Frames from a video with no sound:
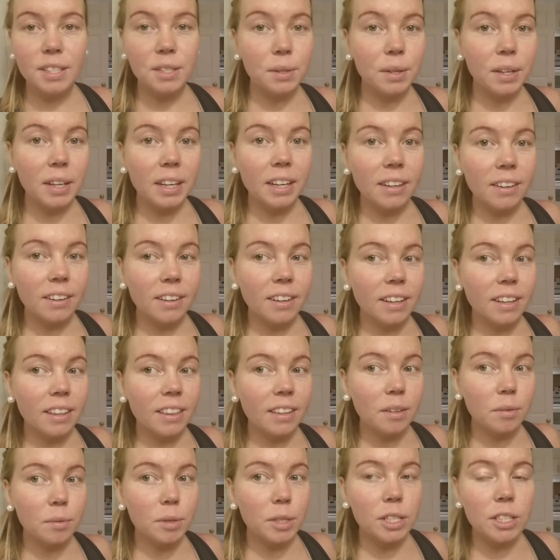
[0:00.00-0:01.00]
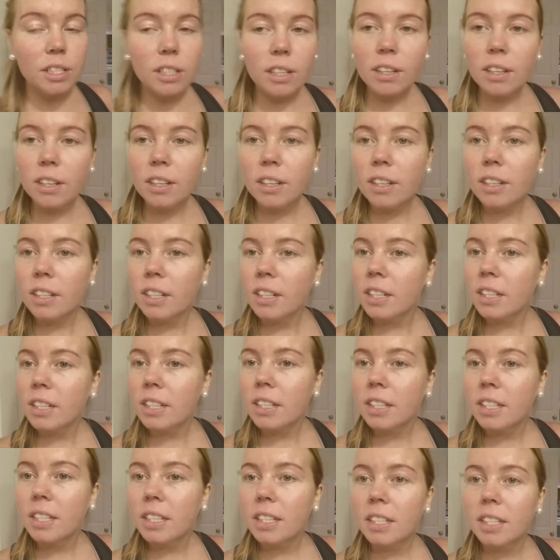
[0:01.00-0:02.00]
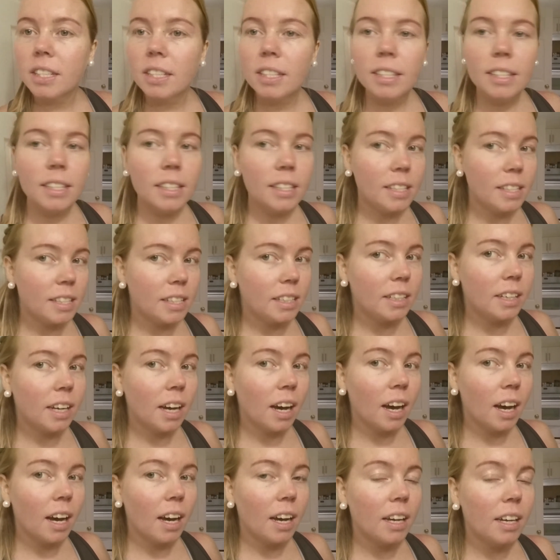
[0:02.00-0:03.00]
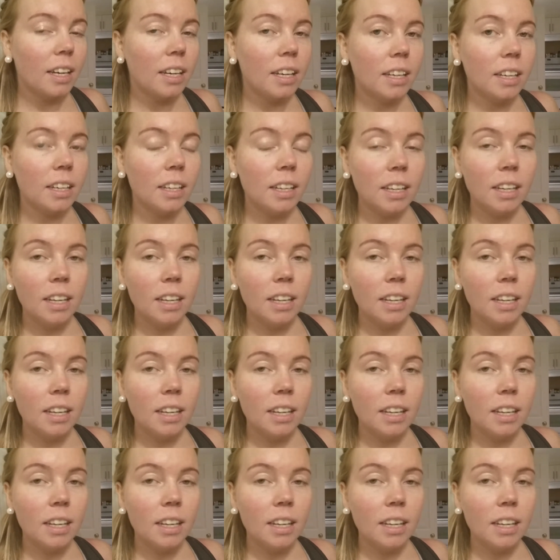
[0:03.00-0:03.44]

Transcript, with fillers: So here are the results. The eye,